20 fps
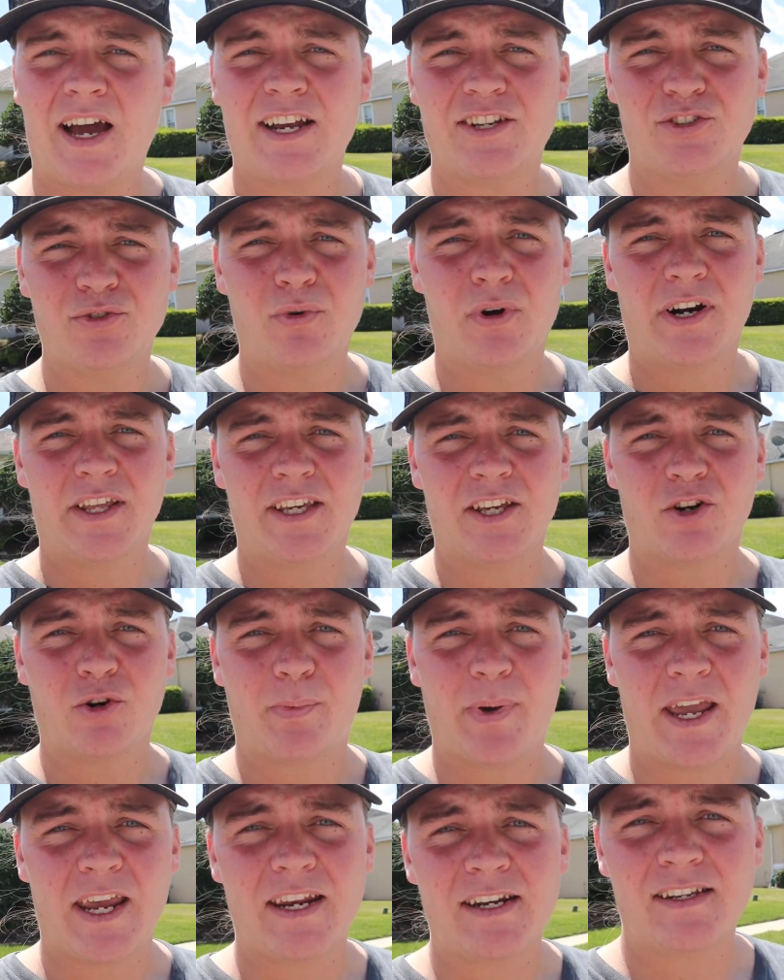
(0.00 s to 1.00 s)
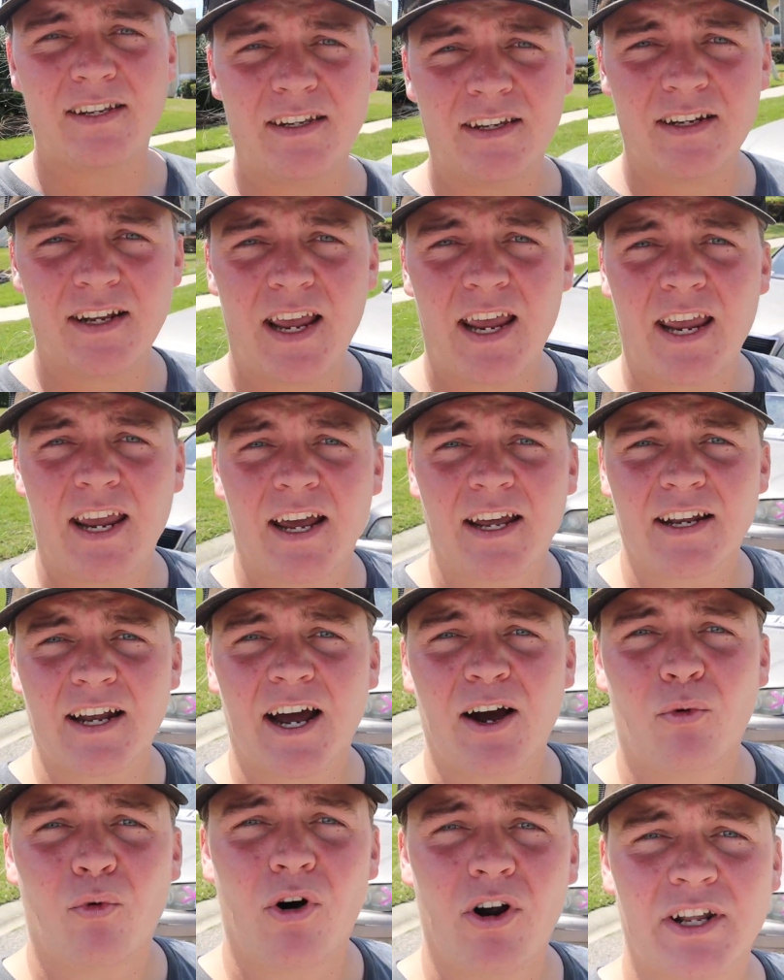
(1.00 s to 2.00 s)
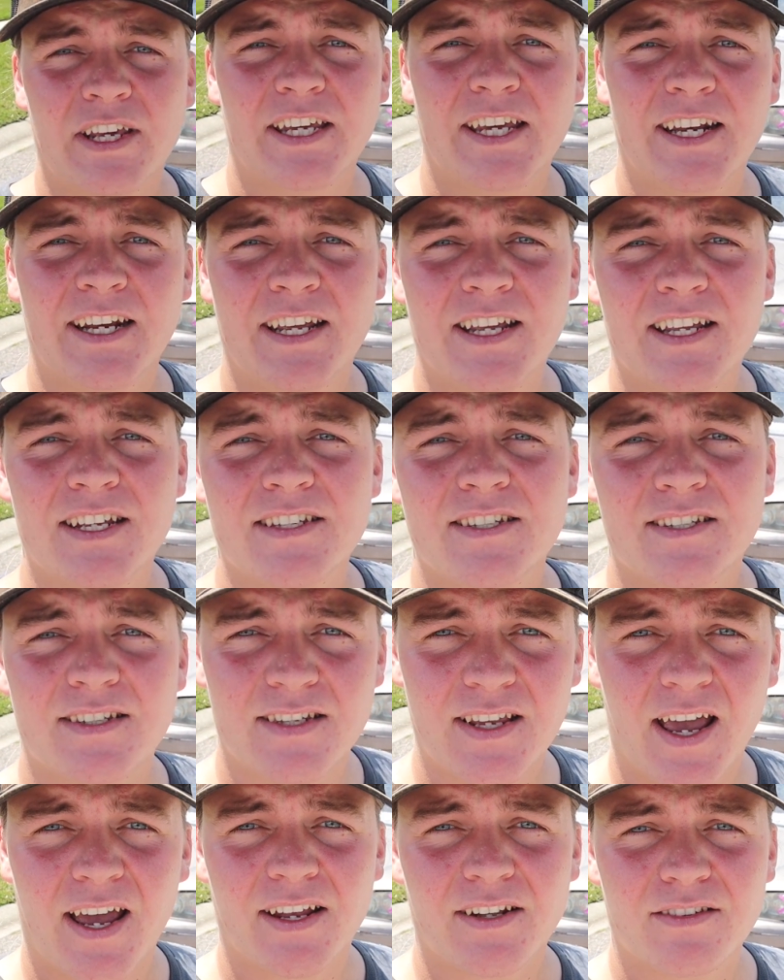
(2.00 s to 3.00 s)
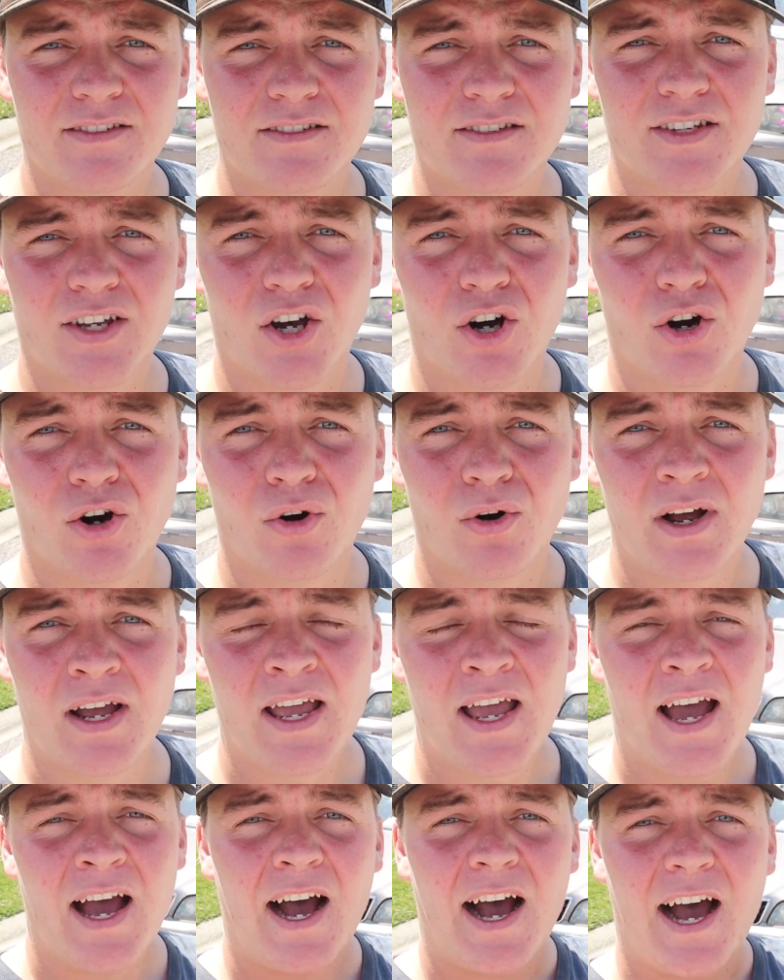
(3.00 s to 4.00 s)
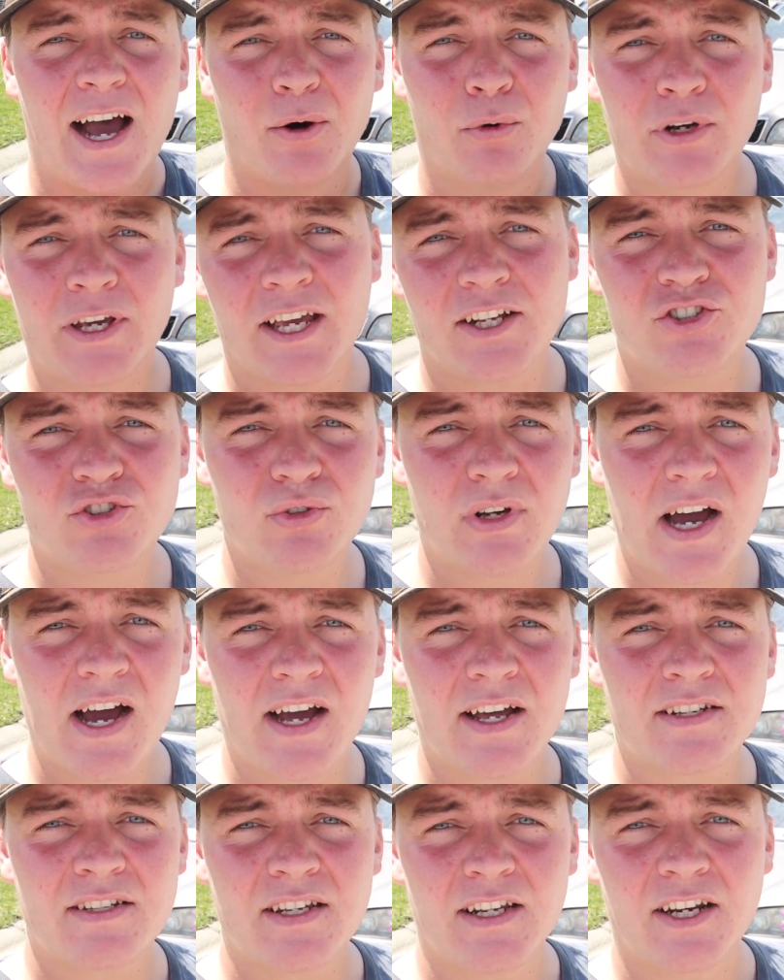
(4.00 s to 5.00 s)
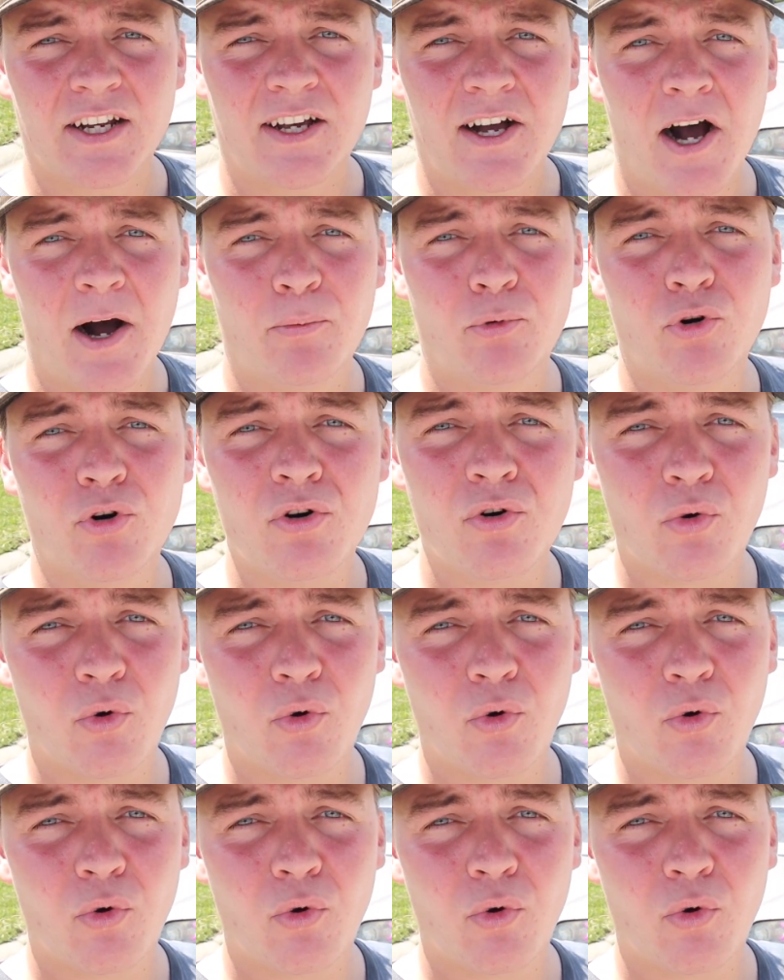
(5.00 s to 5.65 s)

I do want to get her painted and I want to get it set. So I will catch you guys in a couple.